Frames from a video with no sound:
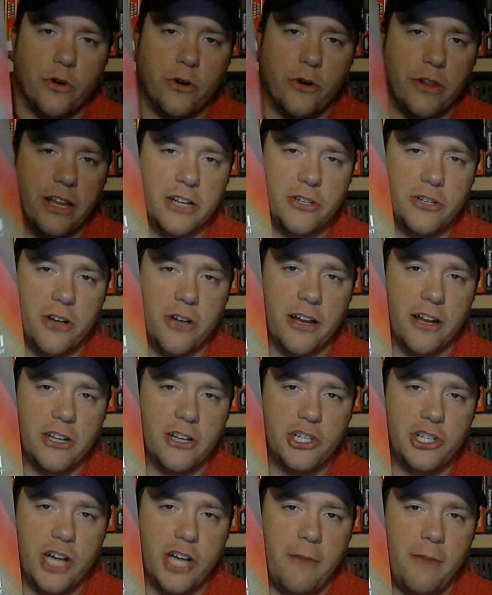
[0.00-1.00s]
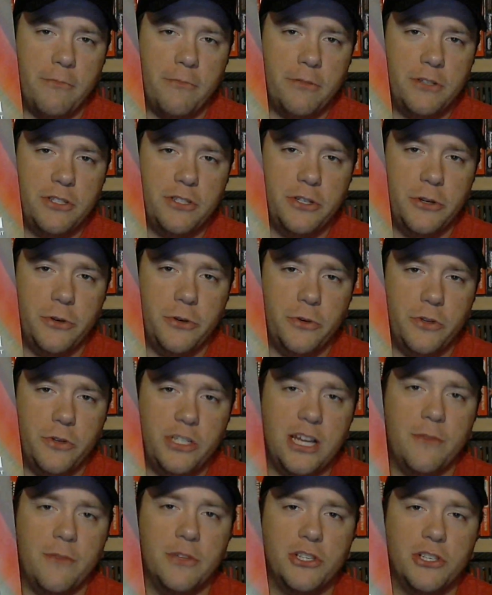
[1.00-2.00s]
or electronics shop to
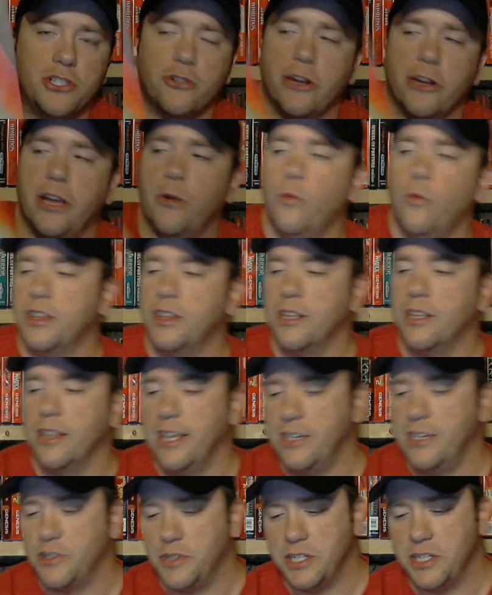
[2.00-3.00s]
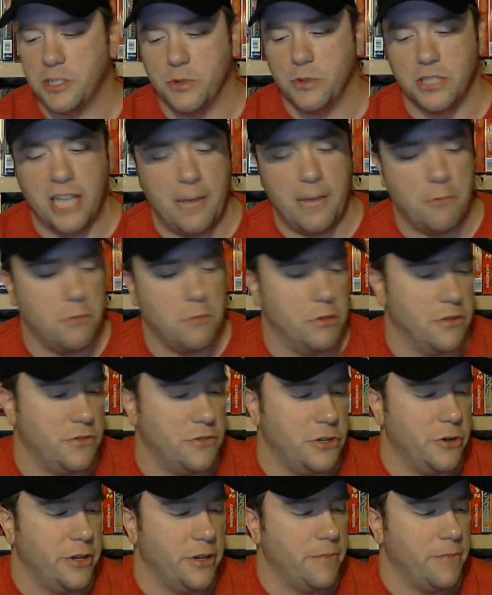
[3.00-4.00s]
demonstrate what the Laserdisc was capable
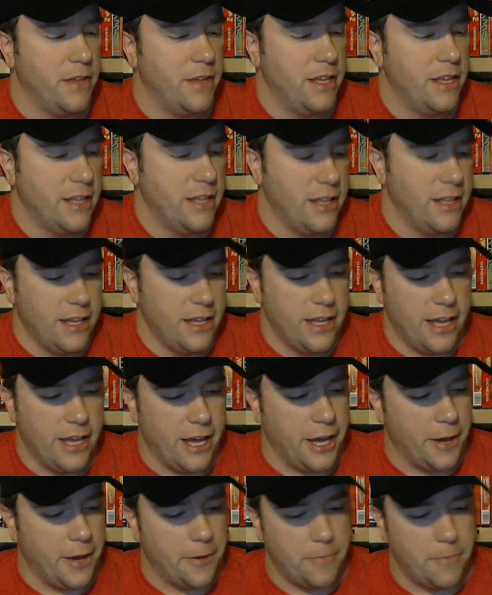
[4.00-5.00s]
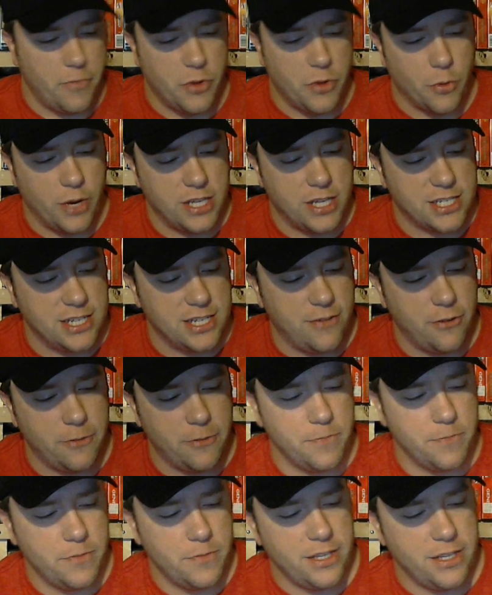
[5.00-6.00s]
of doing. The rest of
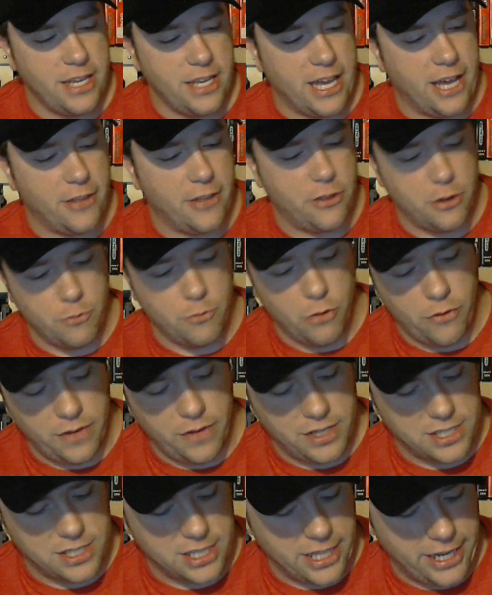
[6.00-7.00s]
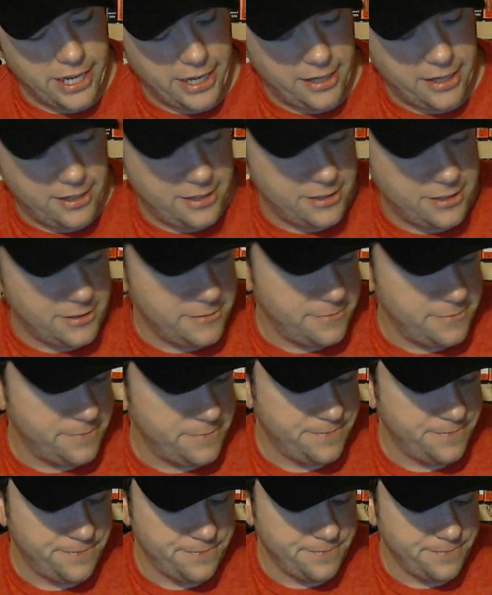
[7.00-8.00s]
them, yeah, they're movies like,
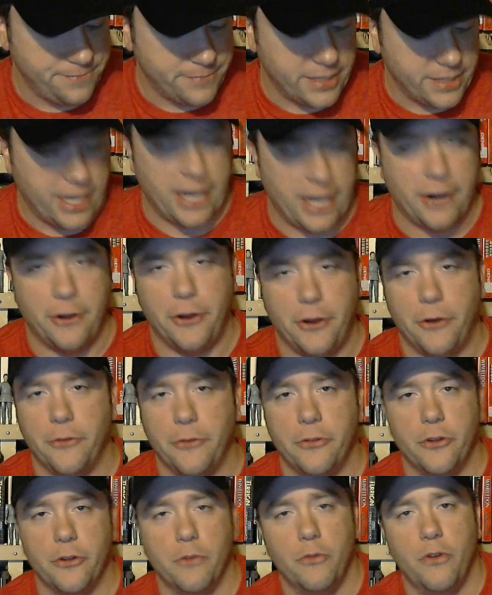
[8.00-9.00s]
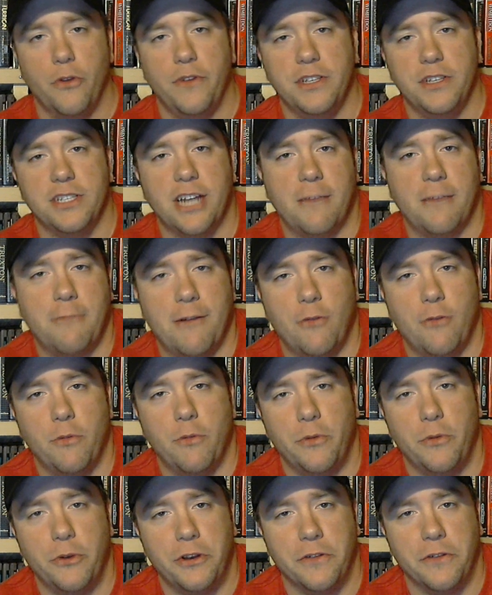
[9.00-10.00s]
I don't know, they're movies that I
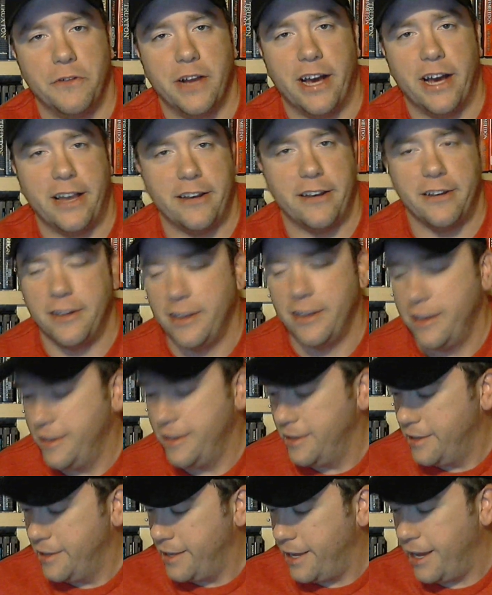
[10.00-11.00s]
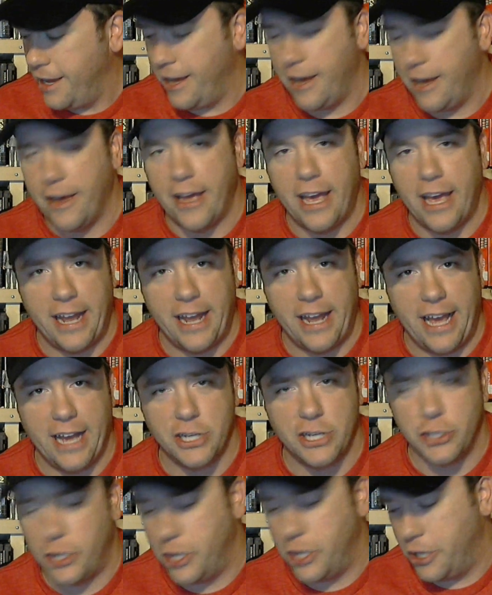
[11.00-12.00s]
probably wouldn't have gotten had I
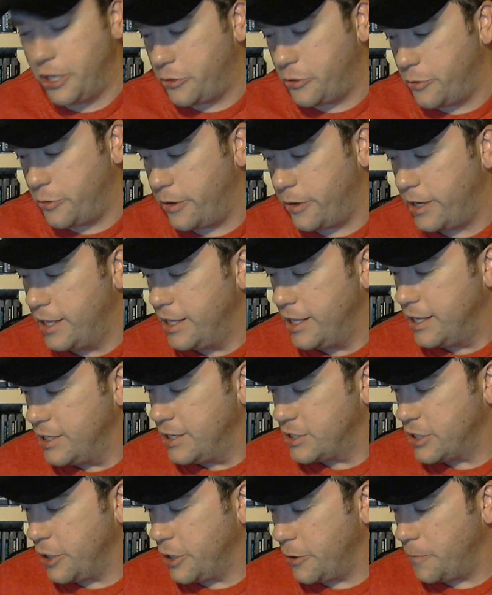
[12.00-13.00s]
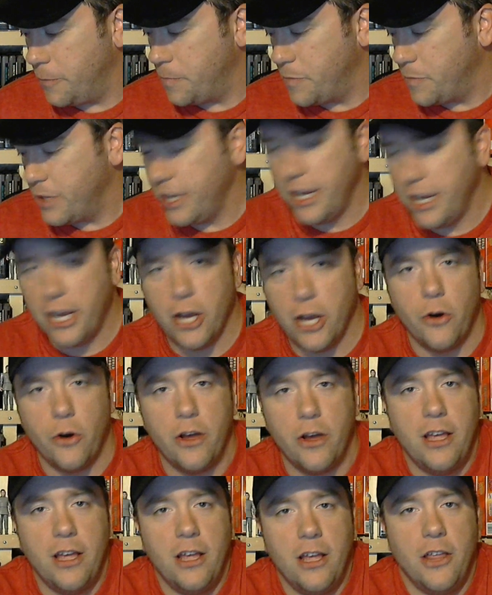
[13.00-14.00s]
actually gone through it. So, there you
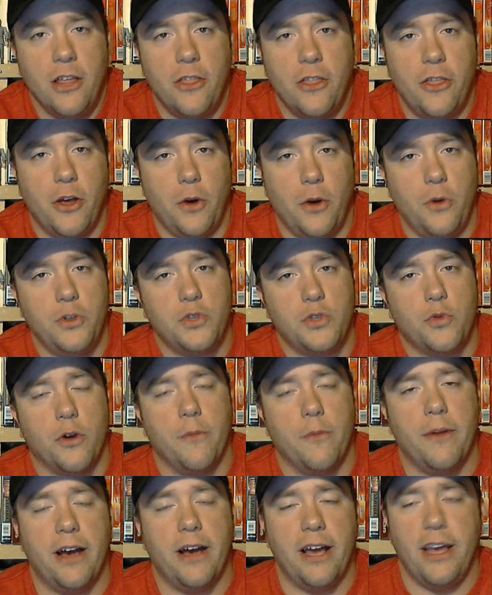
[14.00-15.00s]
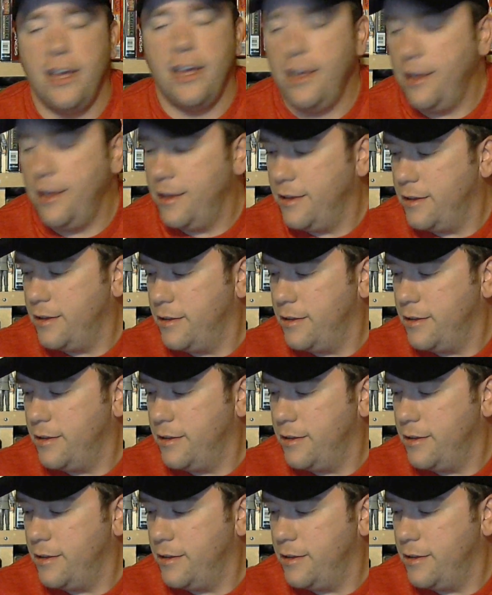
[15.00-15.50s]
go. Those were my